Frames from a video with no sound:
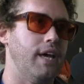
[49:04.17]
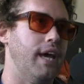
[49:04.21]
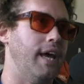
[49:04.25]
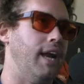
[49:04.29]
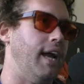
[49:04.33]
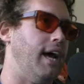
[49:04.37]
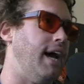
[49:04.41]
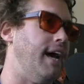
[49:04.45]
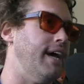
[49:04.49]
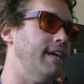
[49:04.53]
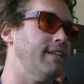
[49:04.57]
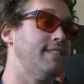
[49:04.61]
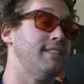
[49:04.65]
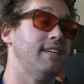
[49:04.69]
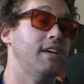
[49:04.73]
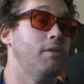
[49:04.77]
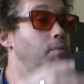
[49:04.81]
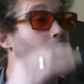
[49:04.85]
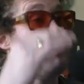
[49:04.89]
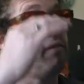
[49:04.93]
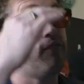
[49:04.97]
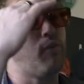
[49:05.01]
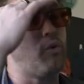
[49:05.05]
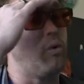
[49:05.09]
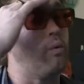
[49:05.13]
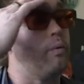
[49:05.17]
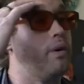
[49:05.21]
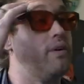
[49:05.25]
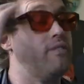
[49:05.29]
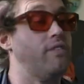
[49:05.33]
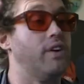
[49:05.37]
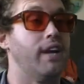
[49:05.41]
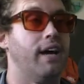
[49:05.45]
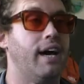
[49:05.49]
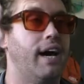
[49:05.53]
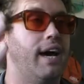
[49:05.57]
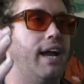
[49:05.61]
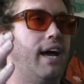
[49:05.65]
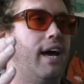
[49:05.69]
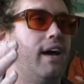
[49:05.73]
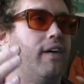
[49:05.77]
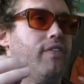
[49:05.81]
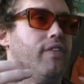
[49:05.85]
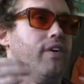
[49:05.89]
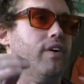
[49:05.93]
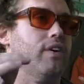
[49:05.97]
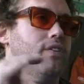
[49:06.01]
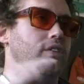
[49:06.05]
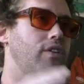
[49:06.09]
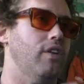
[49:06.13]
And I said before we even got
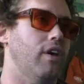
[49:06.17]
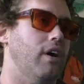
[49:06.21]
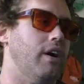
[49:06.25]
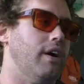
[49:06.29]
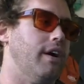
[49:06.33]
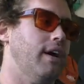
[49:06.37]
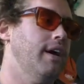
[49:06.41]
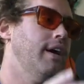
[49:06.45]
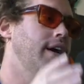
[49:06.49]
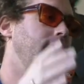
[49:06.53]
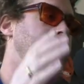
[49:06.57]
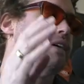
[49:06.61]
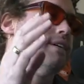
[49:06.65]
out there, look,